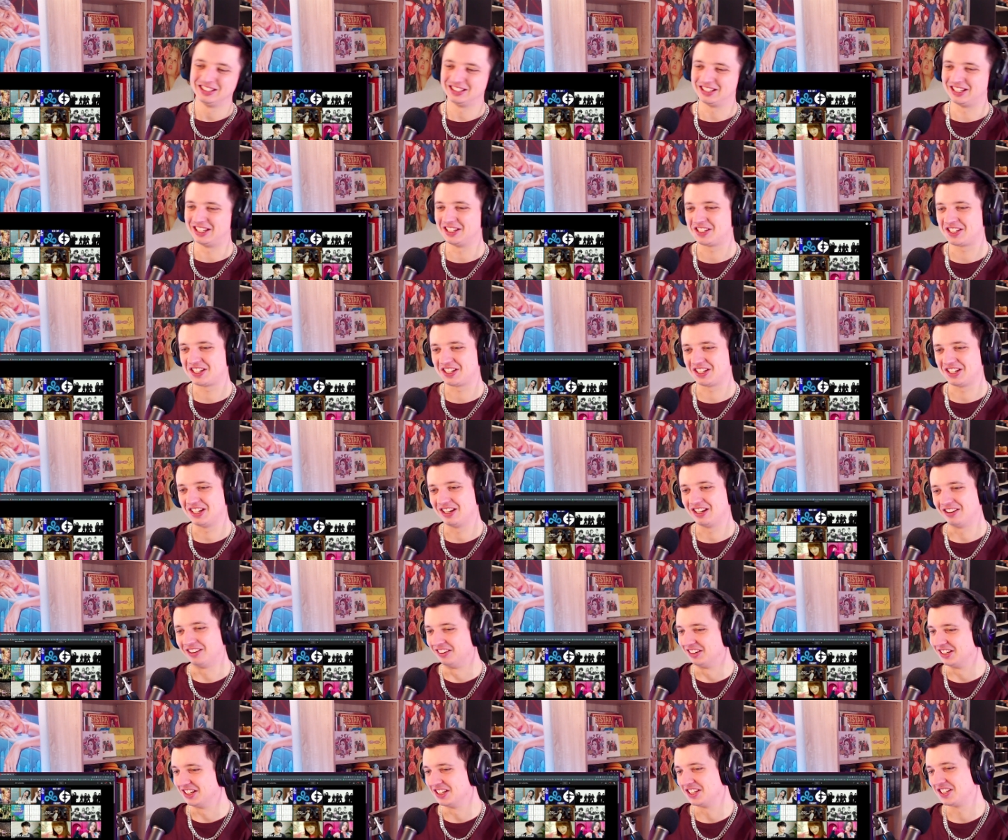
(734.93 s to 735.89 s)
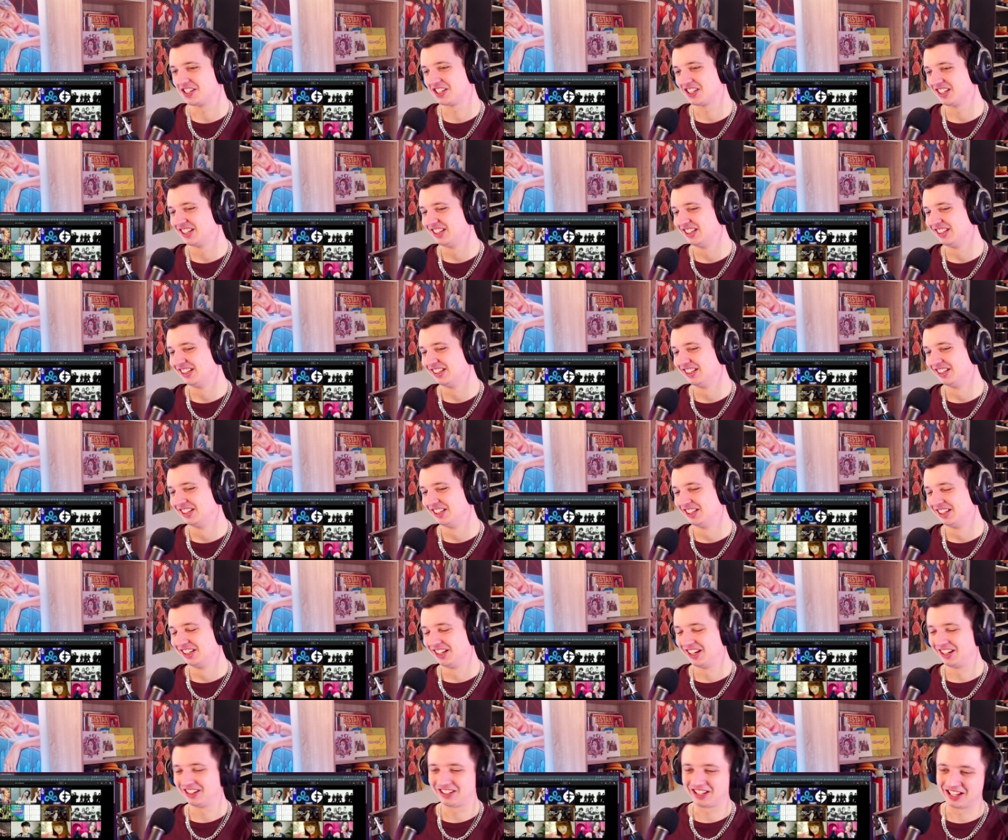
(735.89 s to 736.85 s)
That's hilarious.
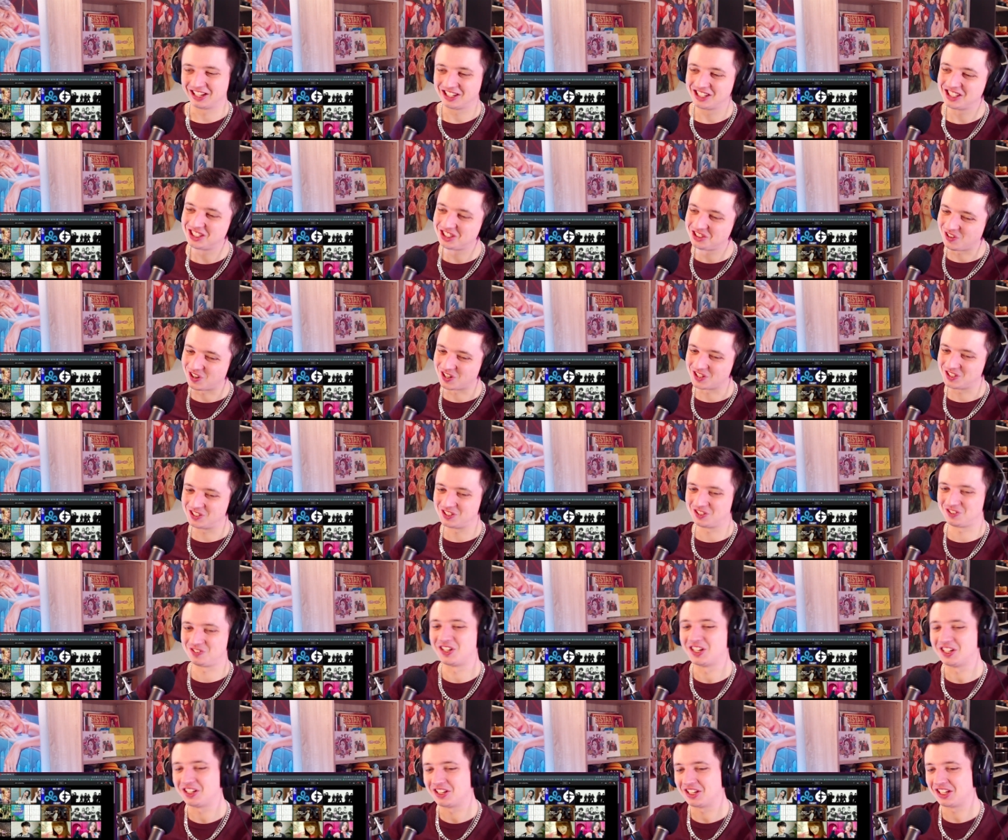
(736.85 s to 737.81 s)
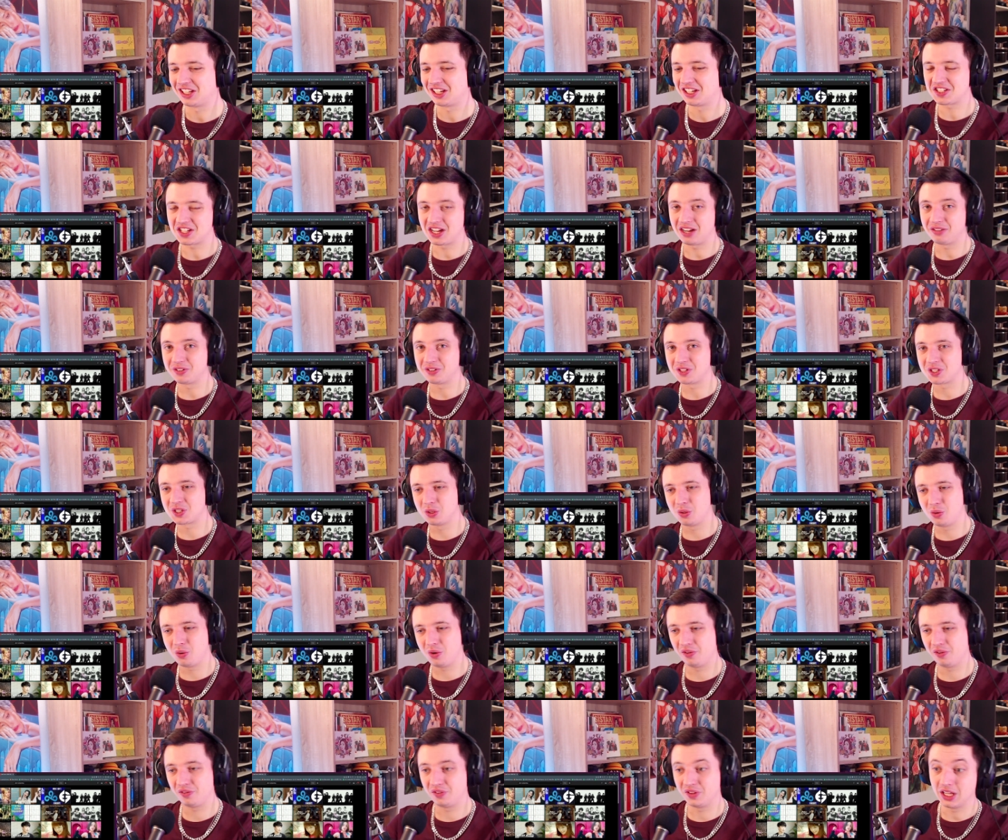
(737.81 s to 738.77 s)
Okay, good one, good one. There's after school
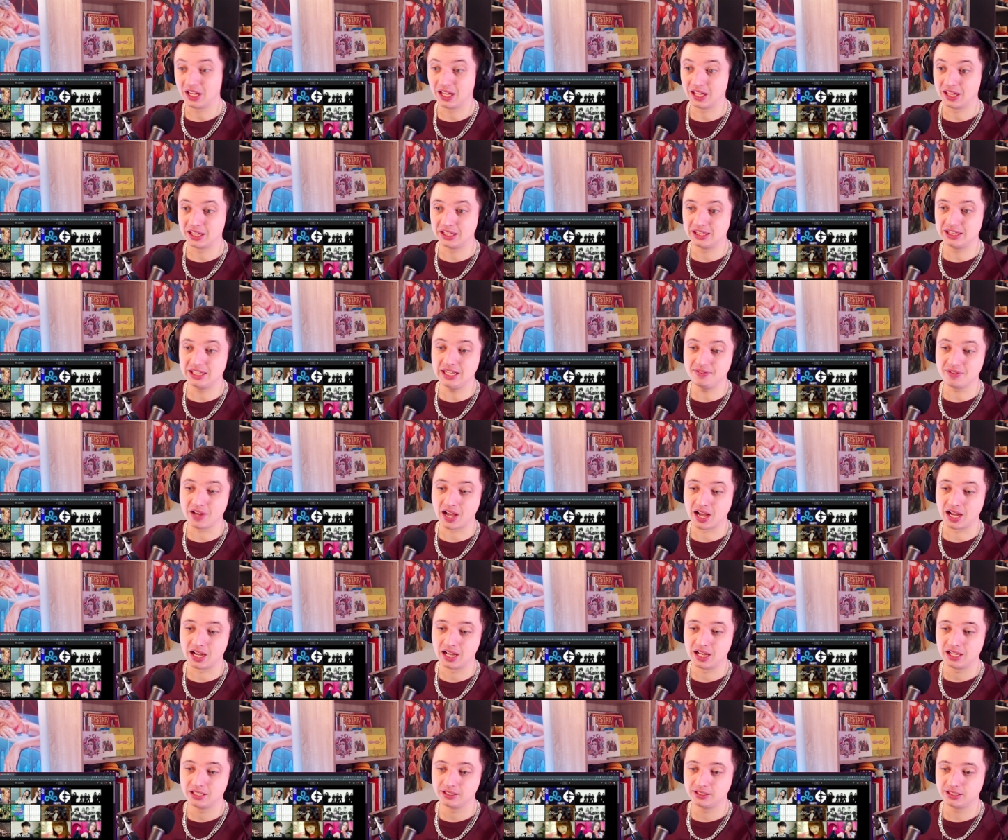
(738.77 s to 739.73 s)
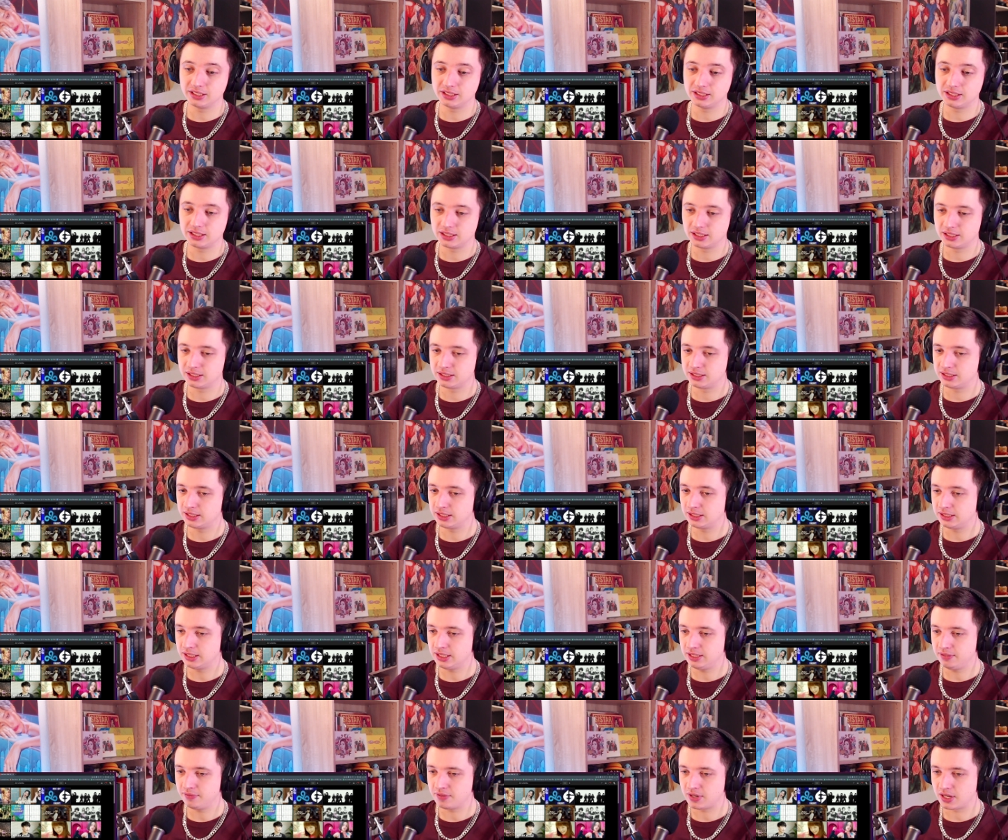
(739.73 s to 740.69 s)
with Diva. Did the
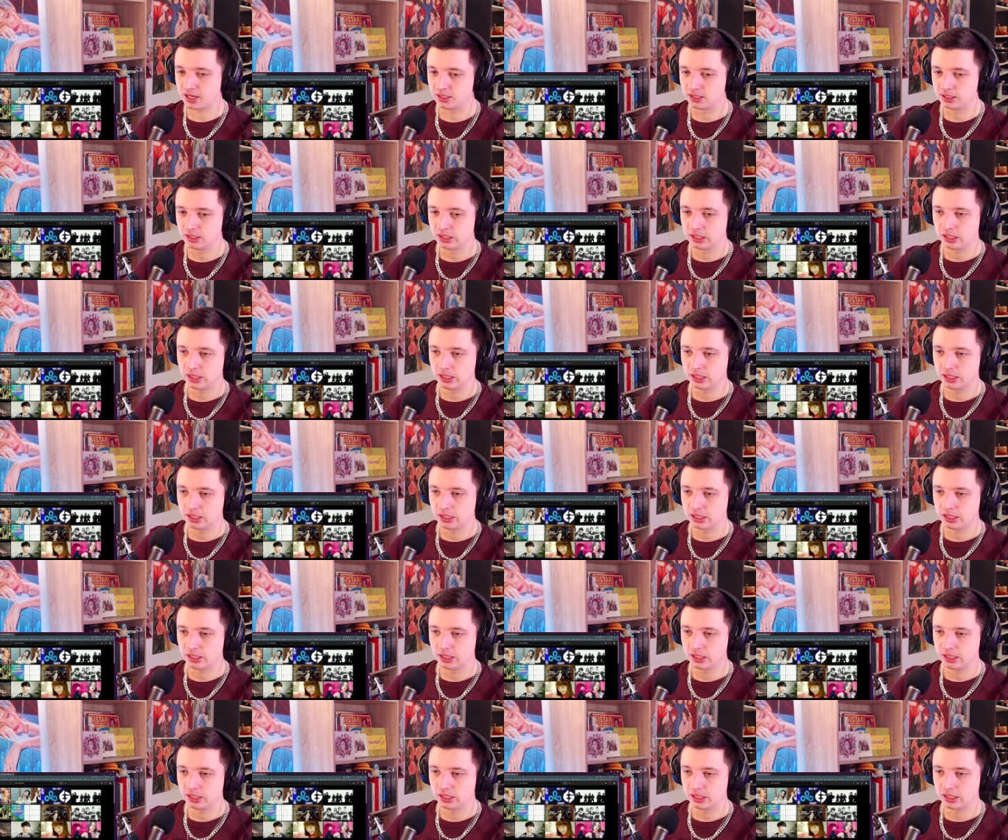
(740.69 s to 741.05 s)
Diva.